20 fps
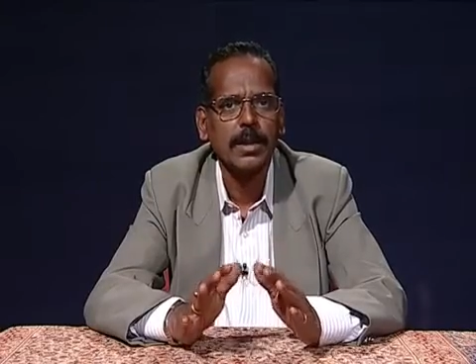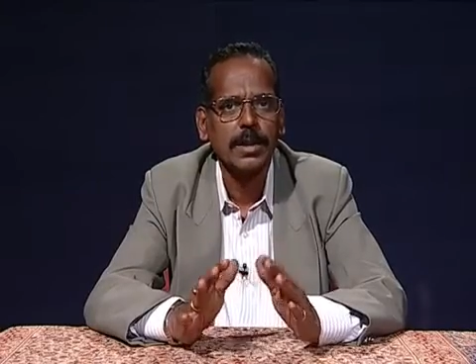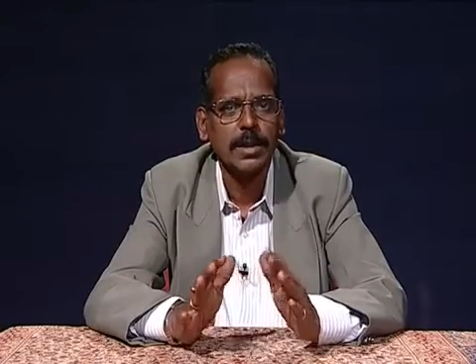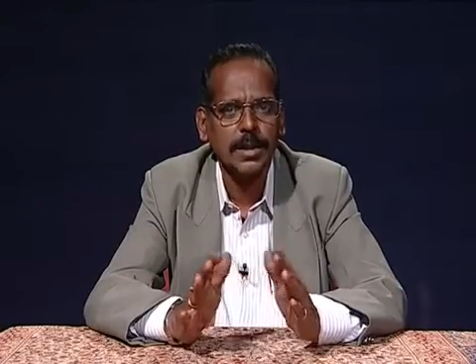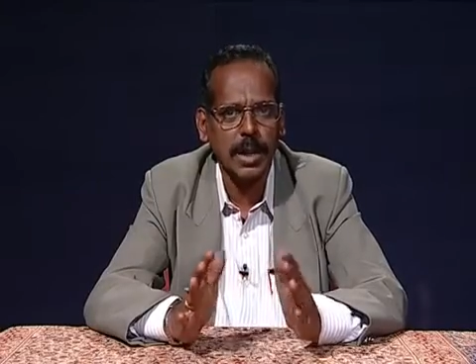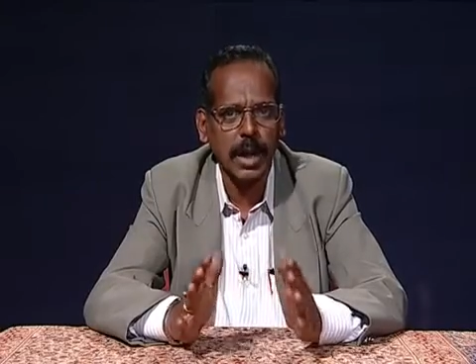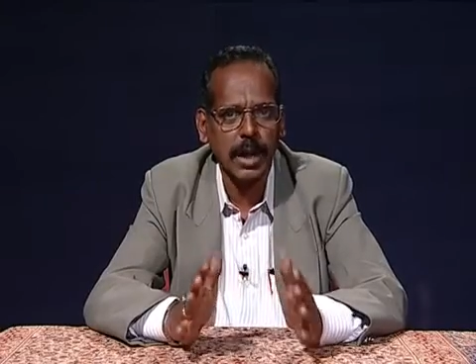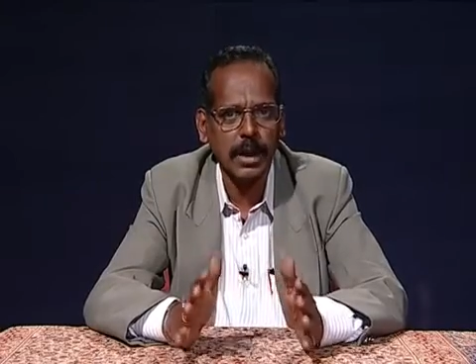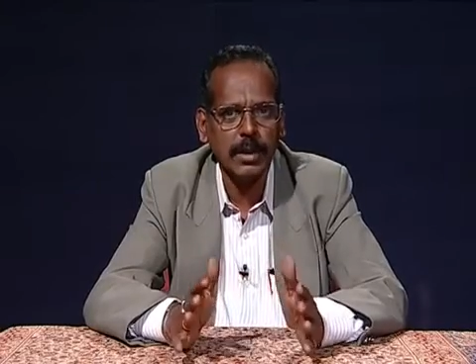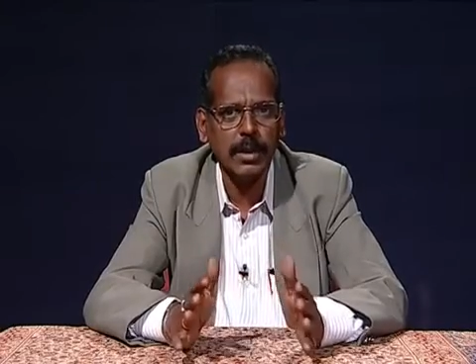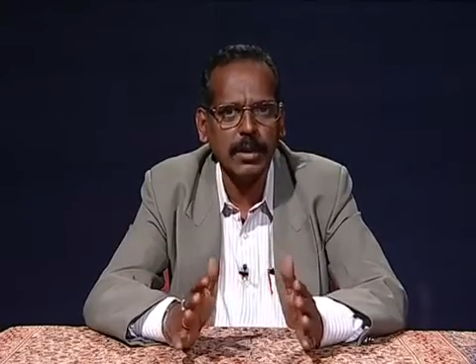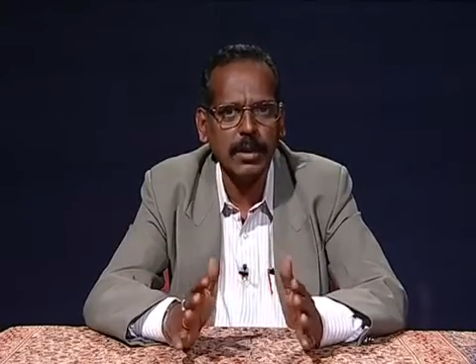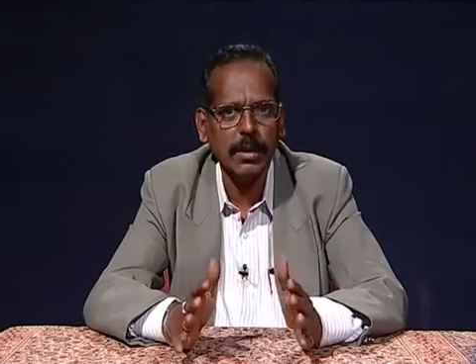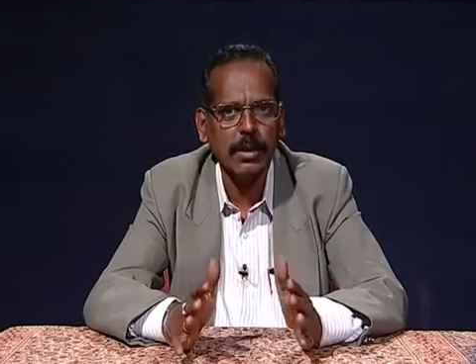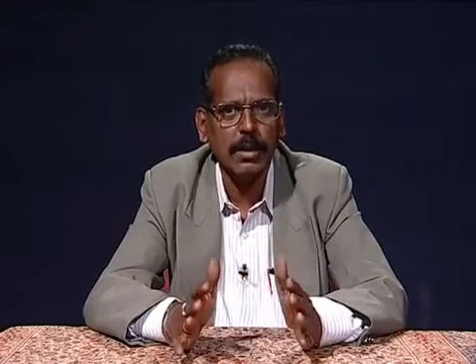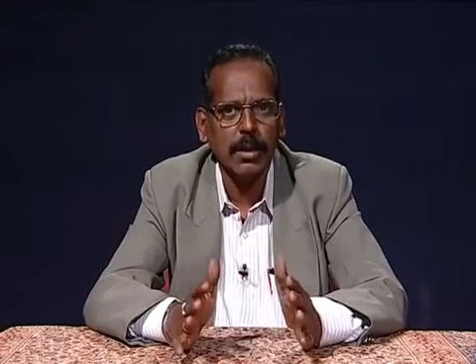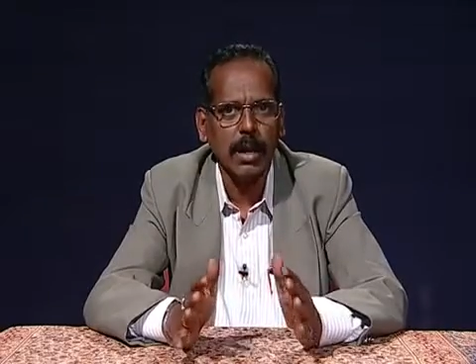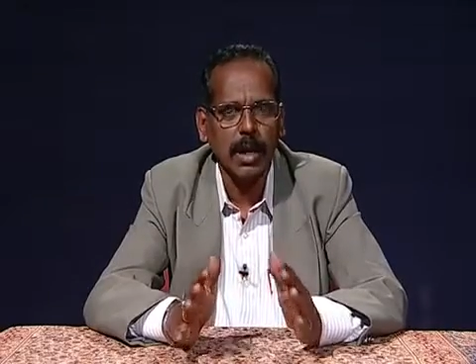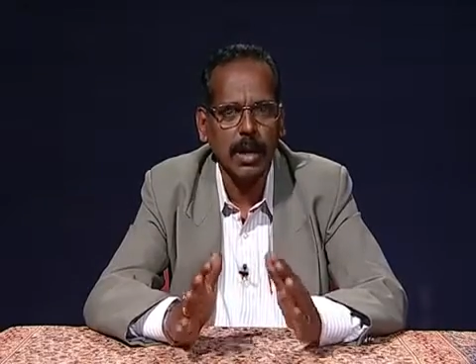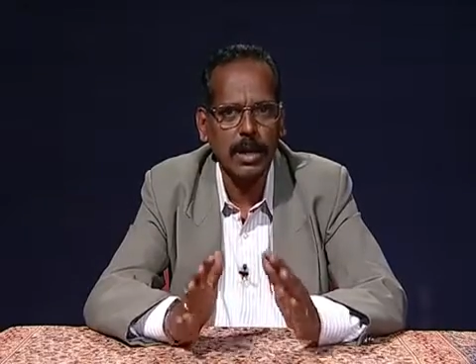Charter
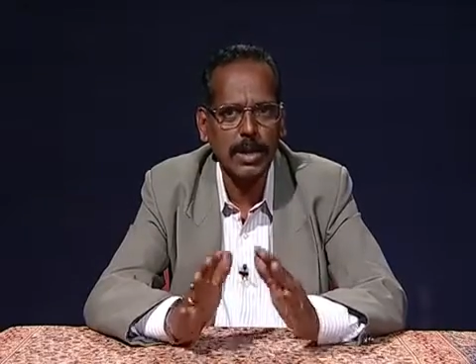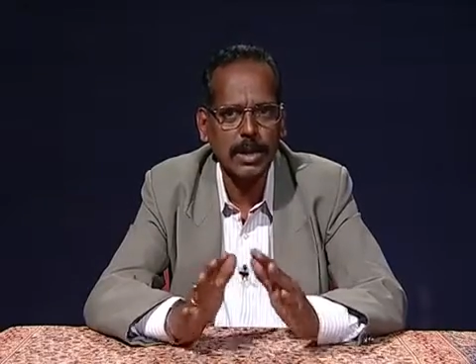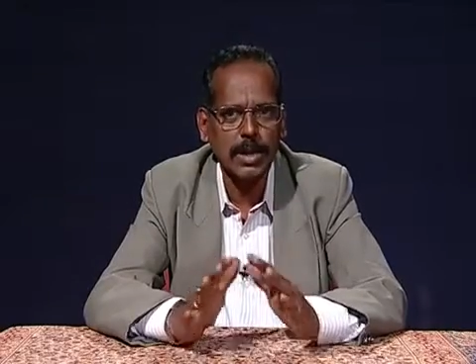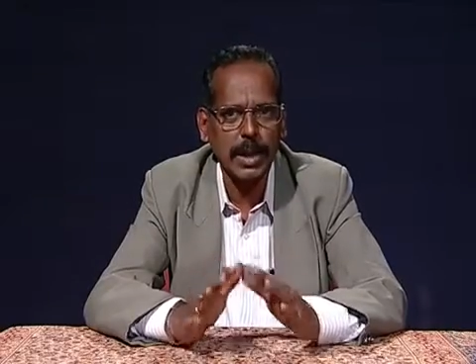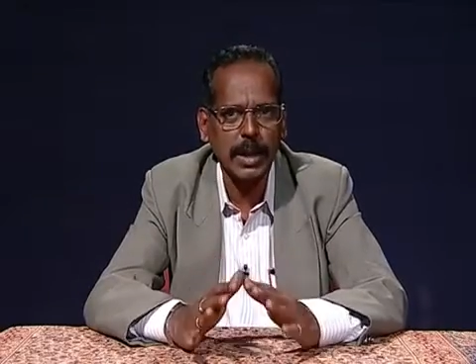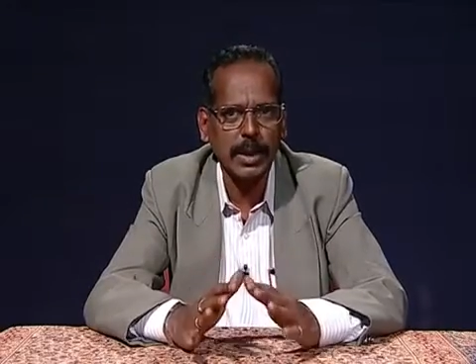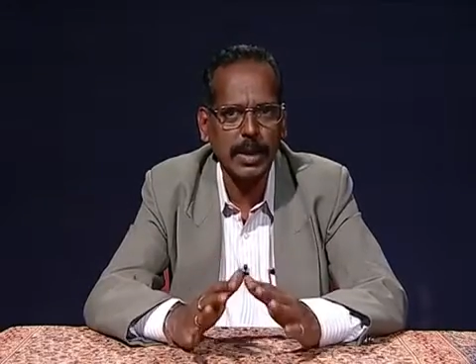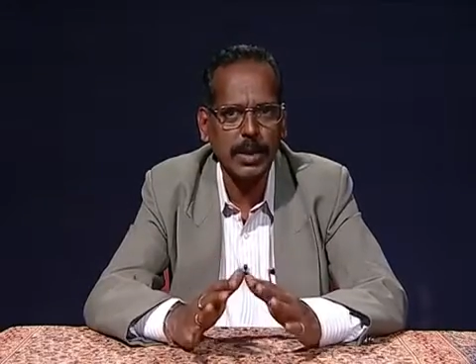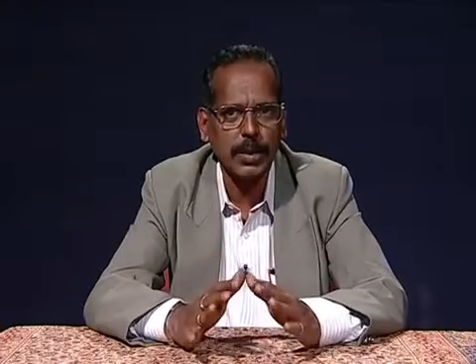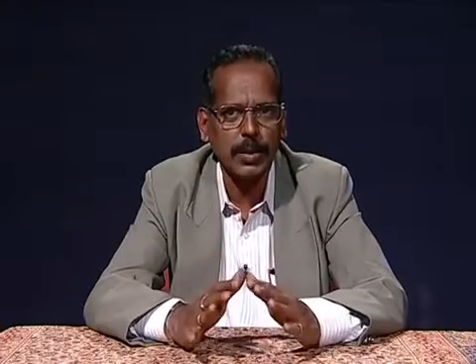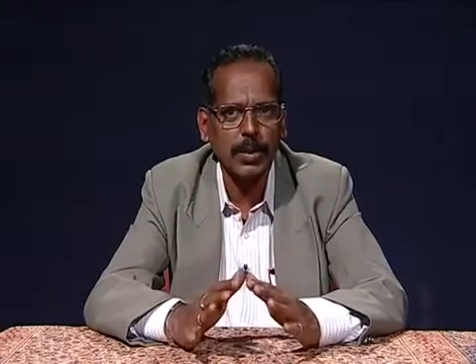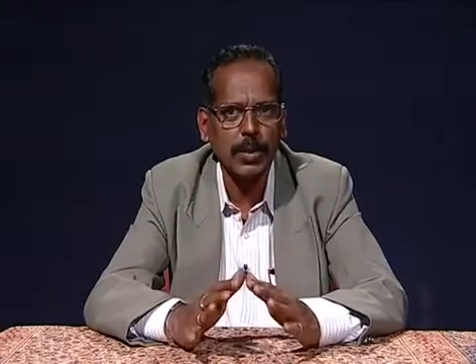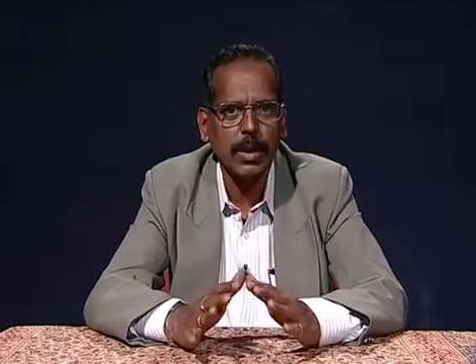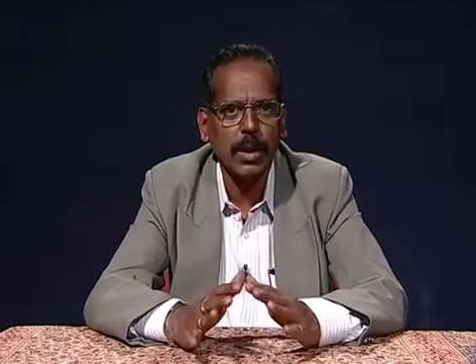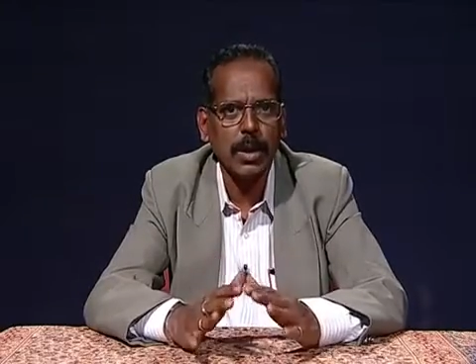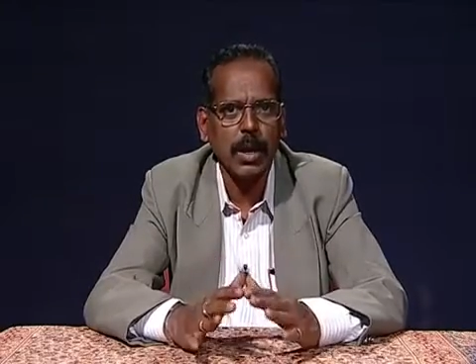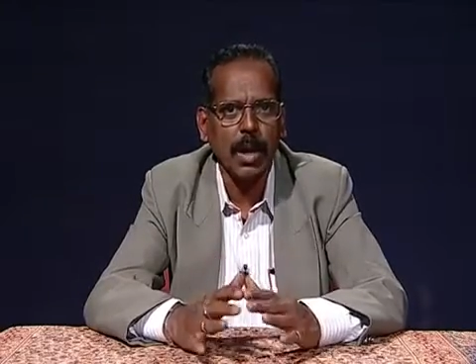or statute